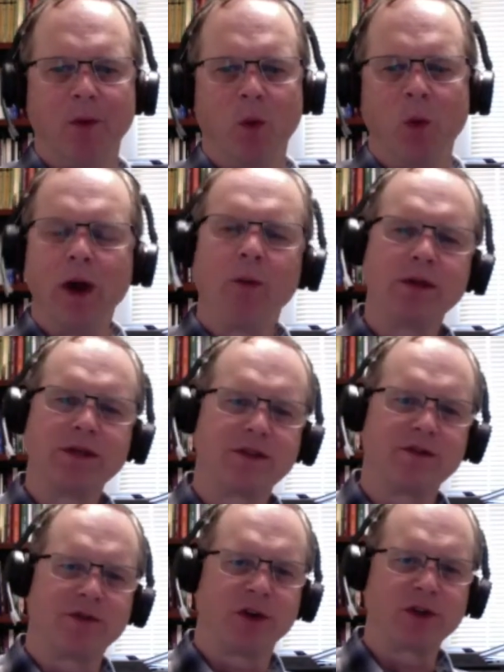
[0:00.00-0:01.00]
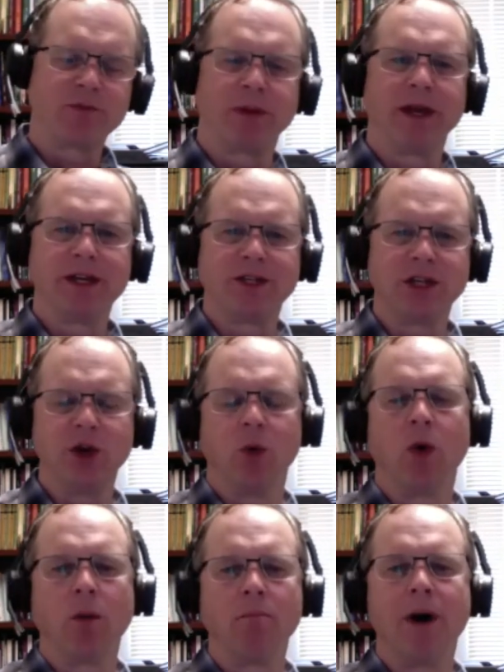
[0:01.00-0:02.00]
where was the first place
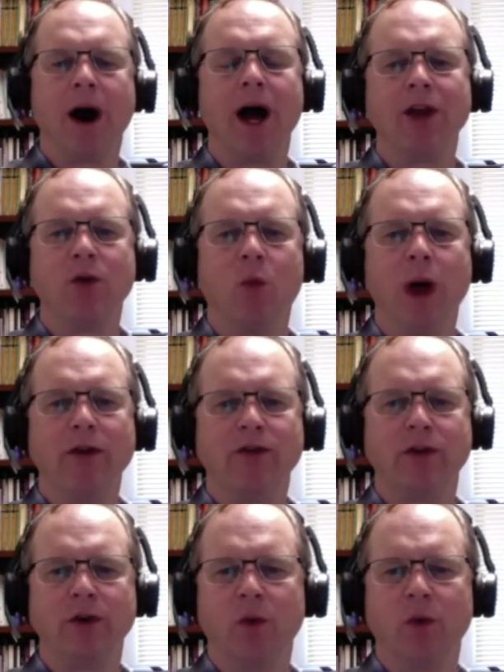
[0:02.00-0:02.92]
your mind went to?